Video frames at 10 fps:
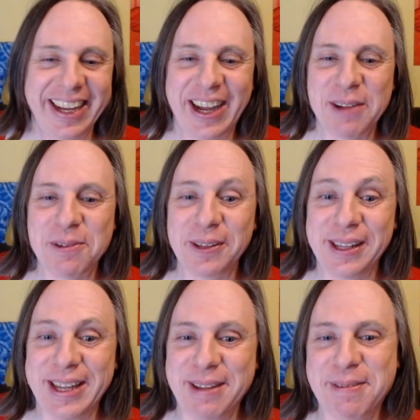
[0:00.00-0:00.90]
I will
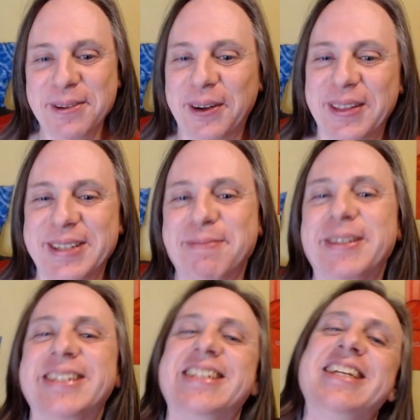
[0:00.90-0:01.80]
leave you on this
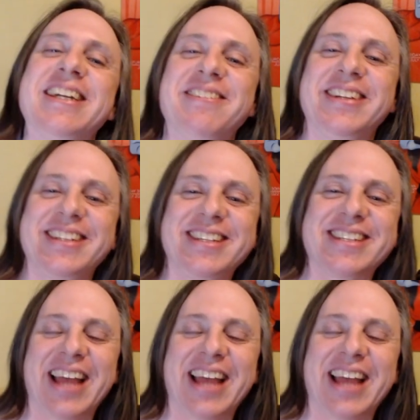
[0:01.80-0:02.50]
mysterious